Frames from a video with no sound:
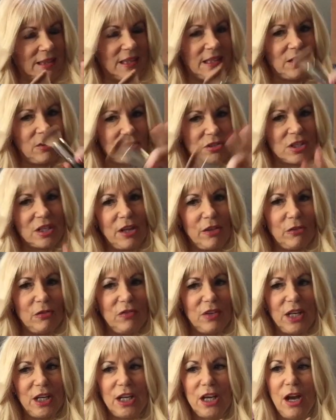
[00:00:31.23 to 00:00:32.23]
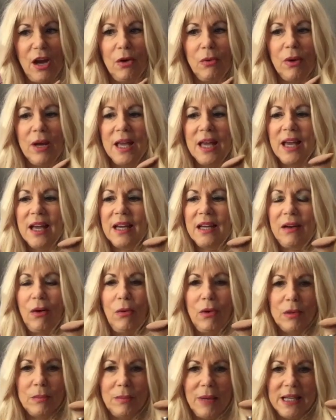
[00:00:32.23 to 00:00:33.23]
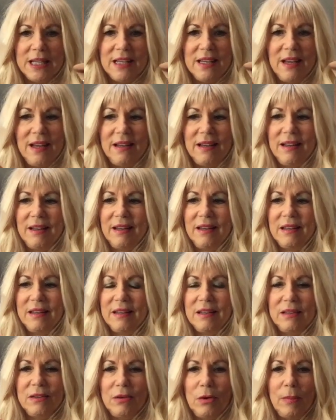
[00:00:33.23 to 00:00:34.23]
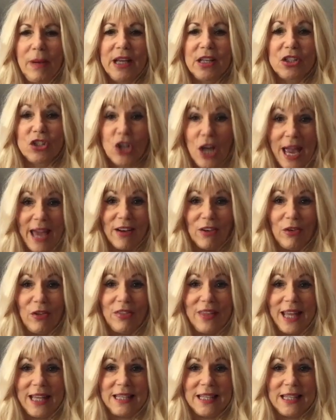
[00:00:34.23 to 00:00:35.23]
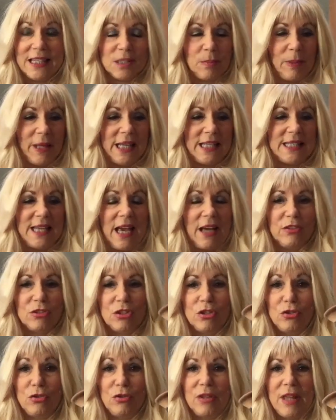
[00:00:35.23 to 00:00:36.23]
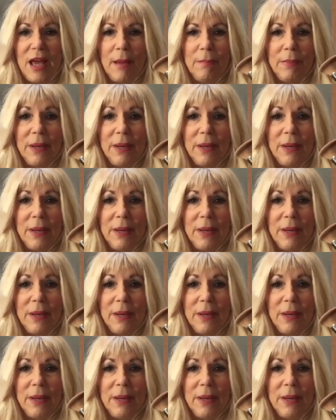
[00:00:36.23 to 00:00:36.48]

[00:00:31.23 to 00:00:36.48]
And there's another video on my channel that explains how to do that.